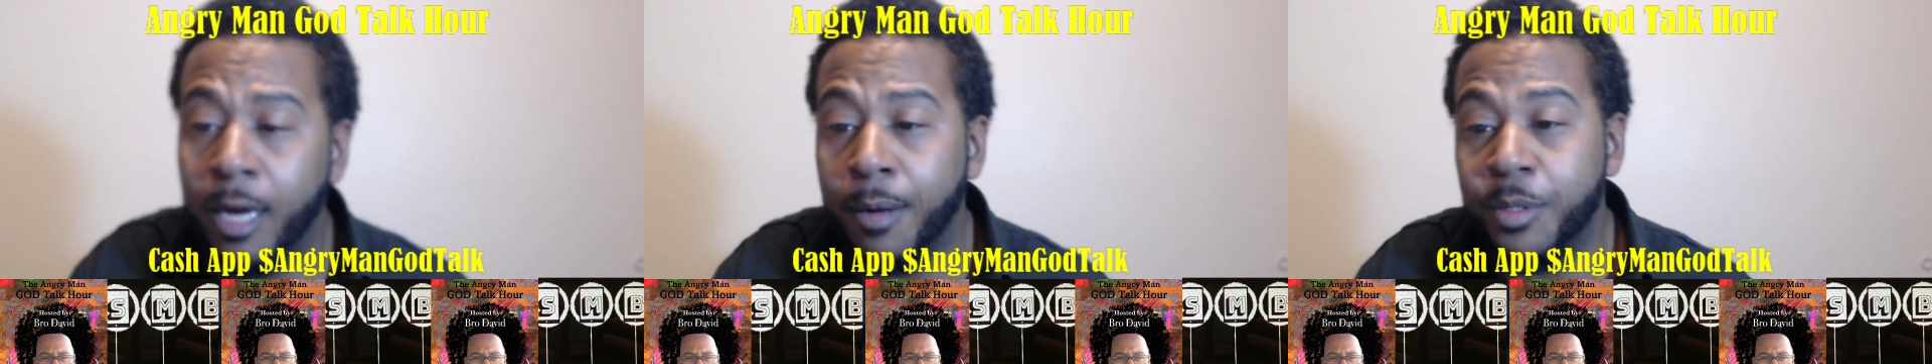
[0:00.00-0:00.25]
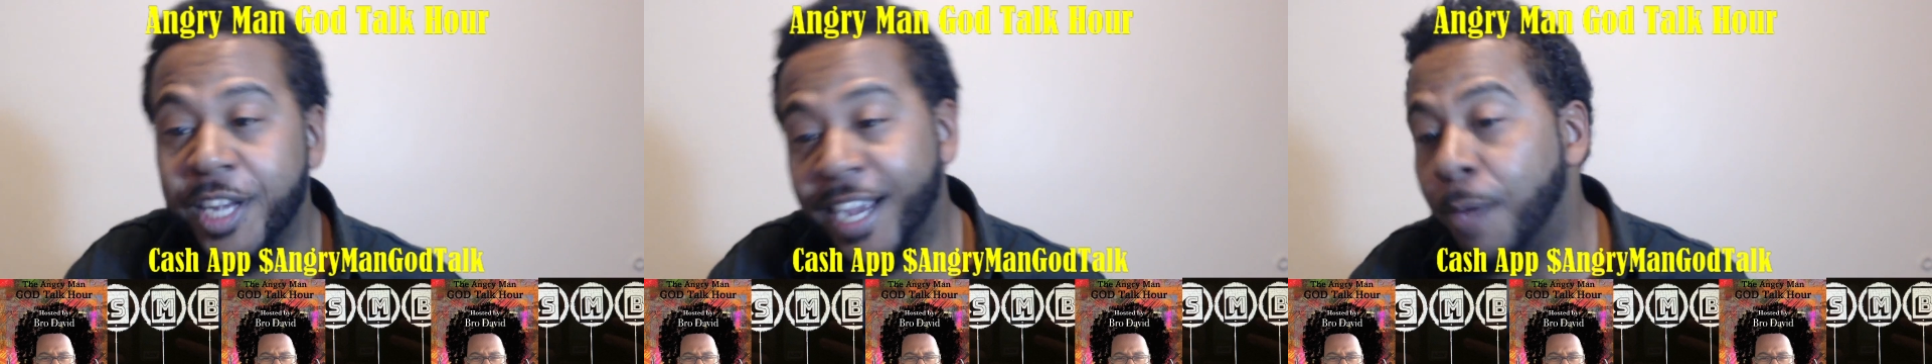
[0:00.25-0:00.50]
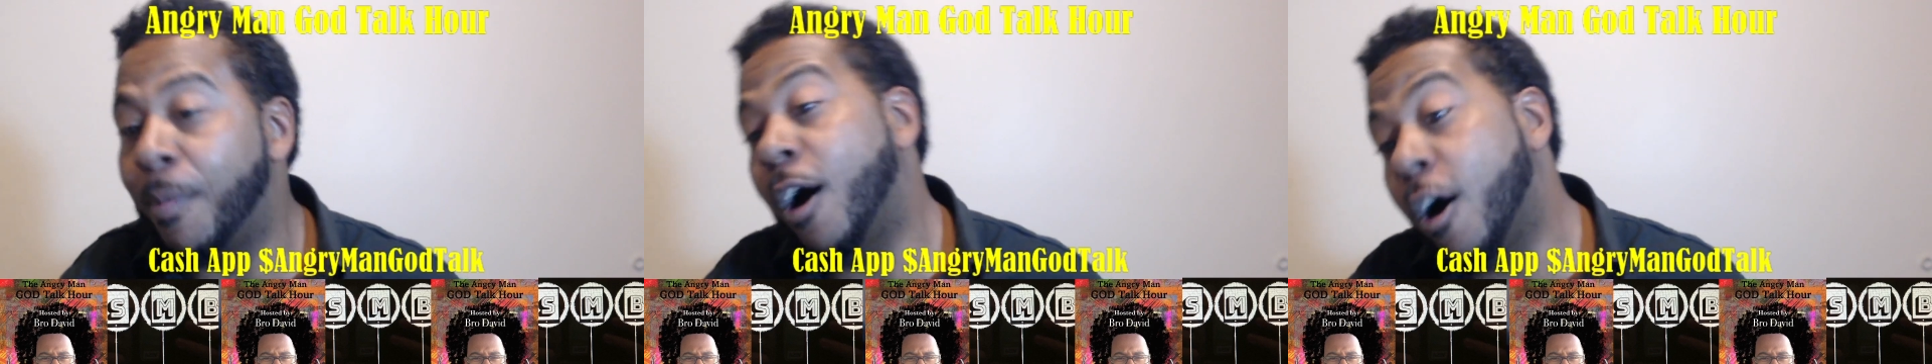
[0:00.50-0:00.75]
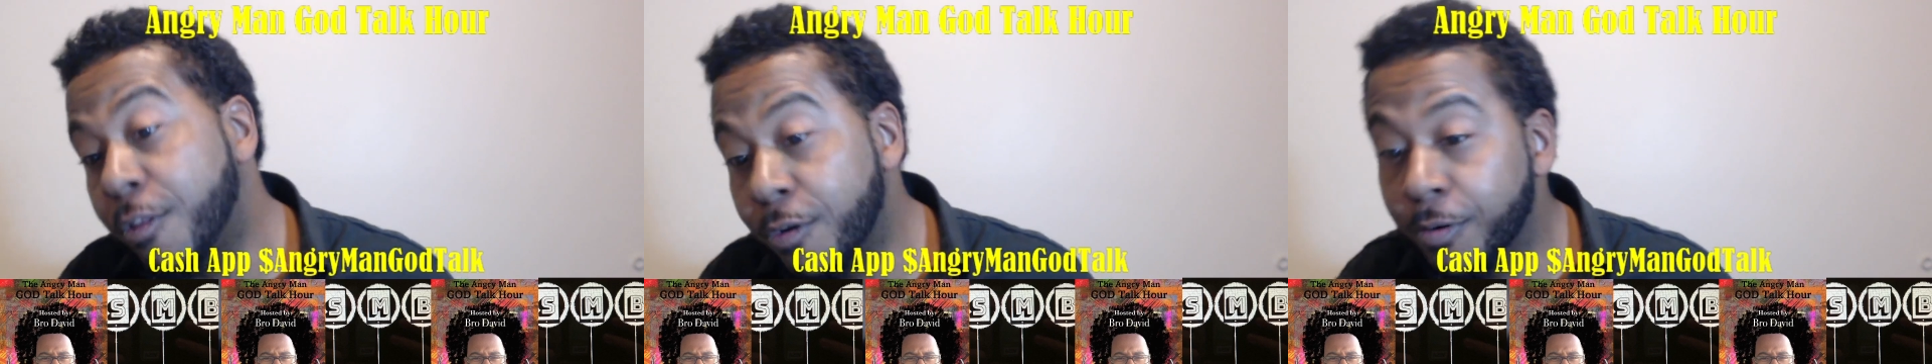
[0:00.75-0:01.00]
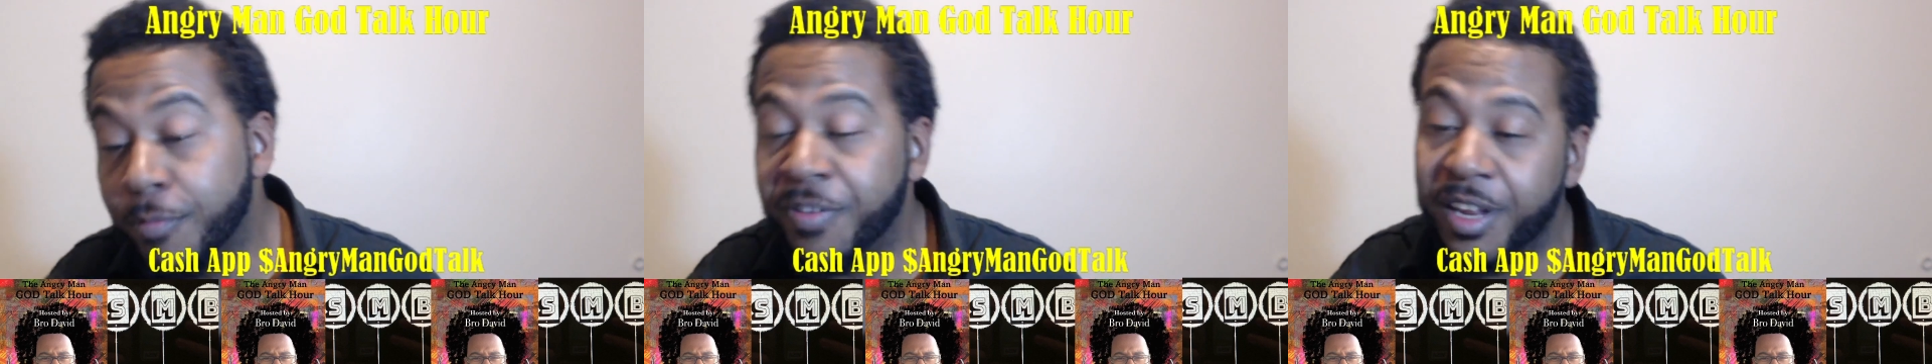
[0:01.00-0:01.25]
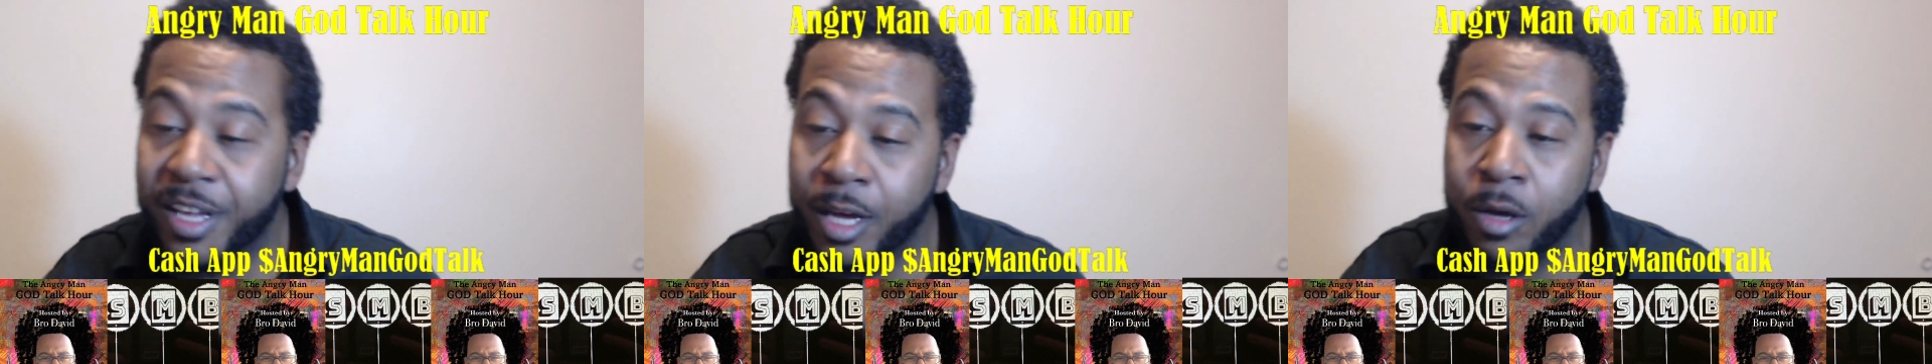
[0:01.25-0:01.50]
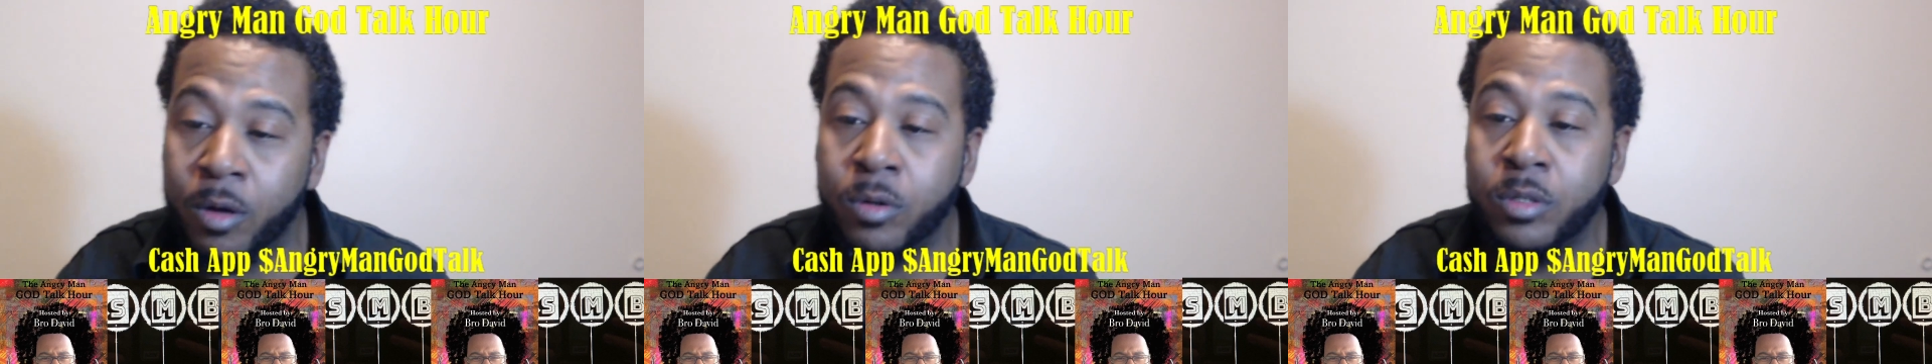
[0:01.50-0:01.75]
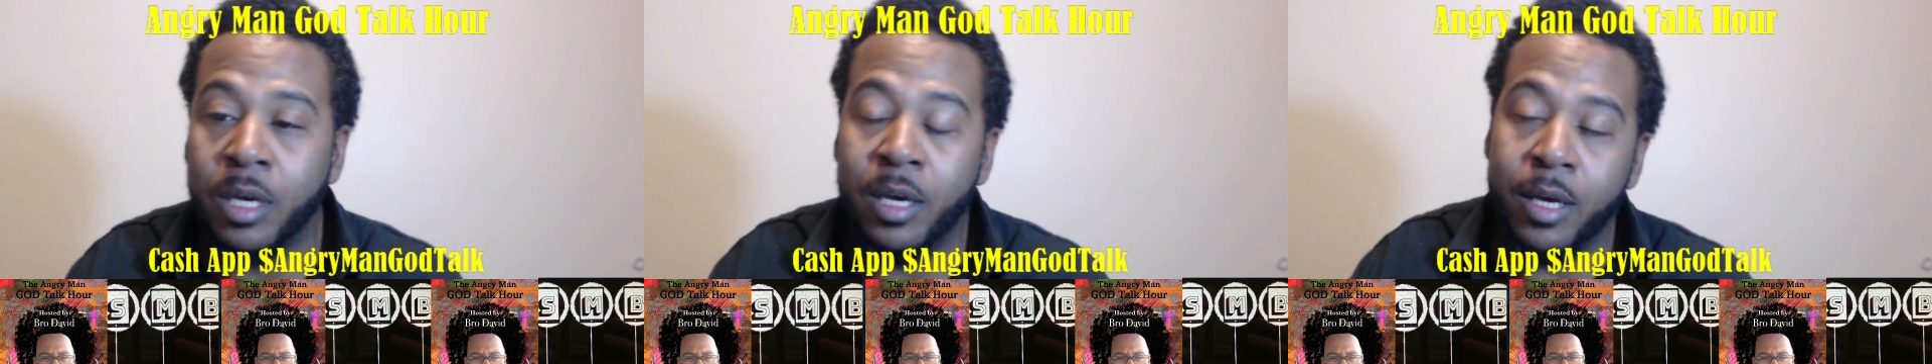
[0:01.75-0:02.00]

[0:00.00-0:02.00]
Check out my other videos.